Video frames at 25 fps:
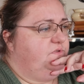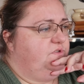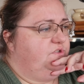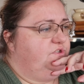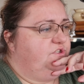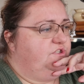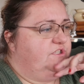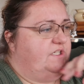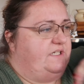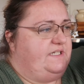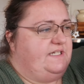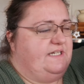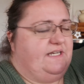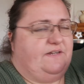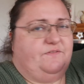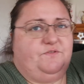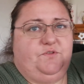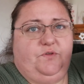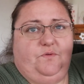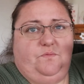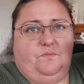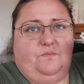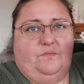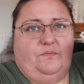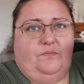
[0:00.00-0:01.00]
She did have
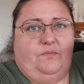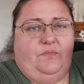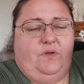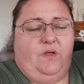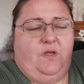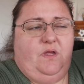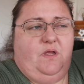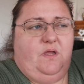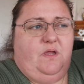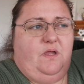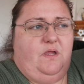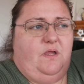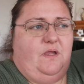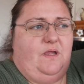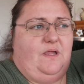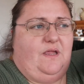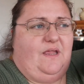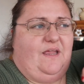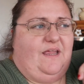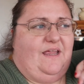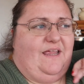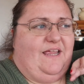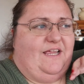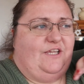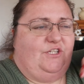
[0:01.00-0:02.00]
some
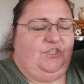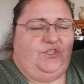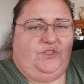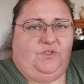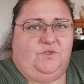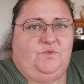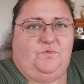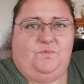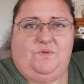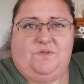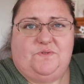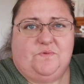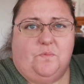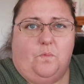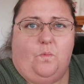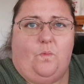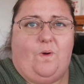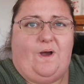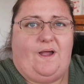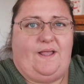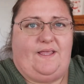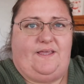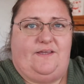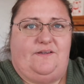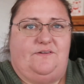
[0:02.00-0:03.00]
issues with some
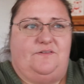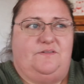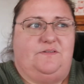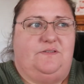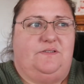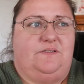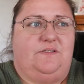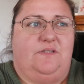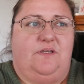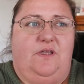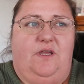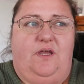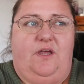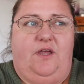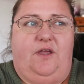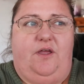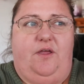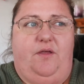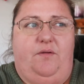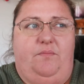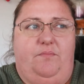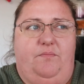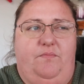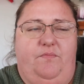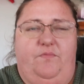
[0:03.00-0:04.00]
wires,
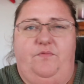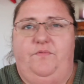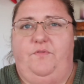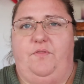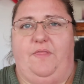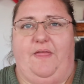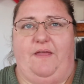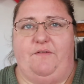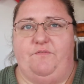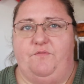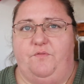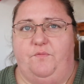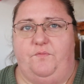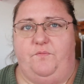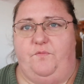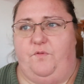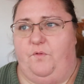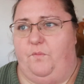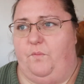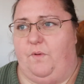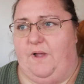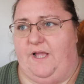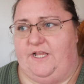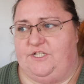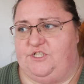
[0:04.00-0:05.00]
for
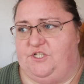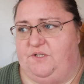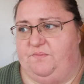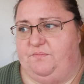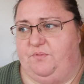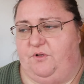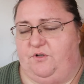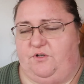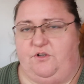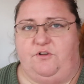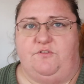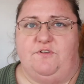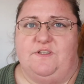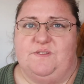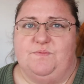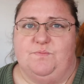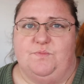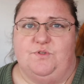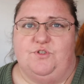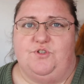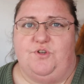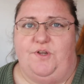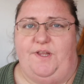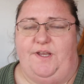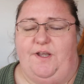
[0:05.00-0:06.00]
where she plugged a
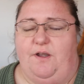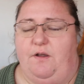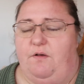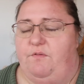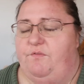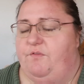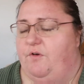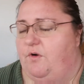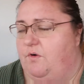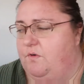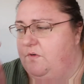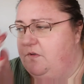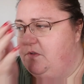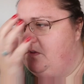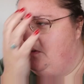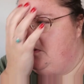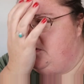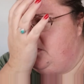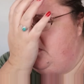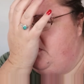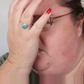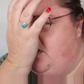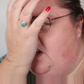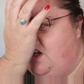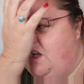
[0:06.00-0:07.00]
Christmas tree in and her phone and
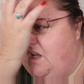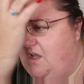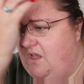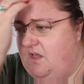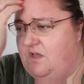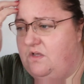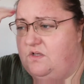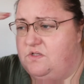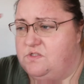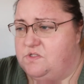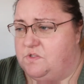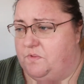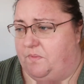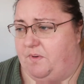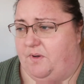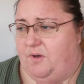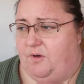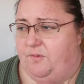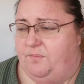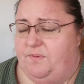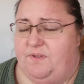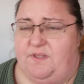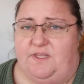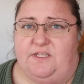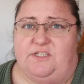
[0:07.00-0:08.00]
stuff. So we're
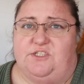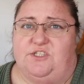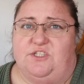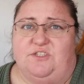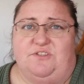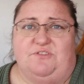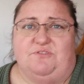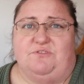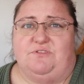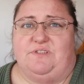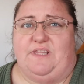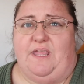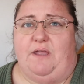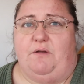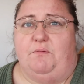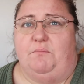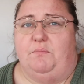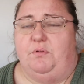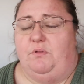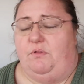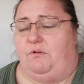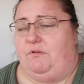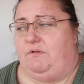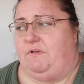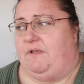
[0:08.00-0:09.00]
hoping that she's just like
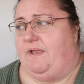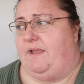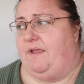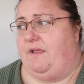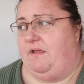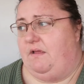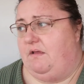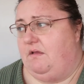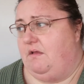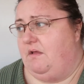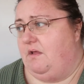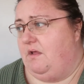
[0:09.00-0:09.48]
unplugged it.